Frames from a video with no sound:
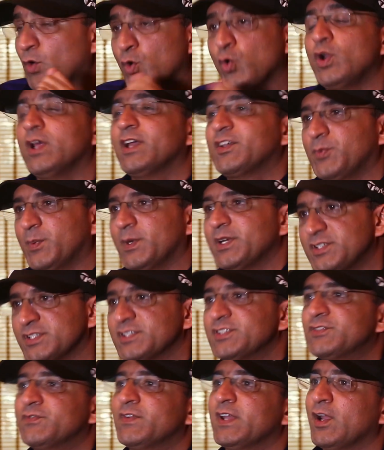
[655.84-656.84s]
good
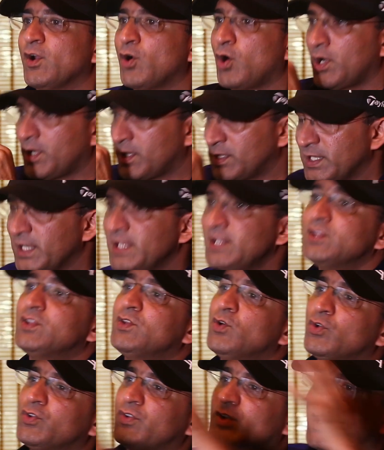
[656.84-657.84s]
expressions we got, then
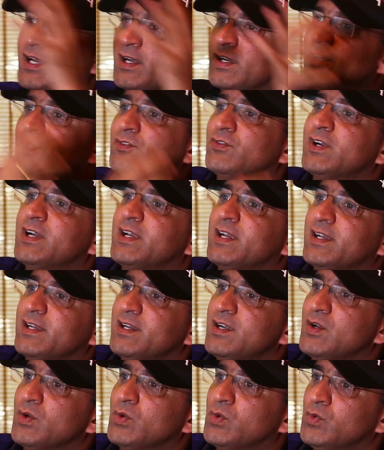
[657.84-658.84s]
those are converted
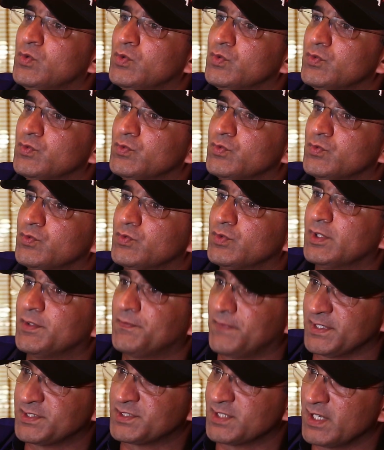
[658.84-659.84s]
into
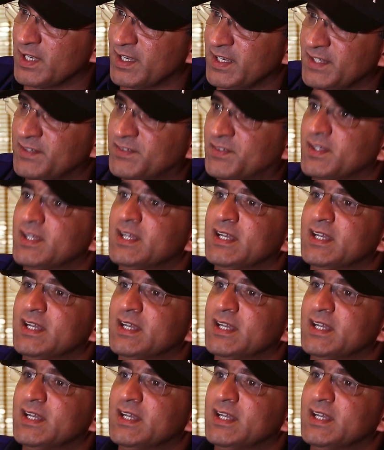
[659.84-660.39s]
facial rigs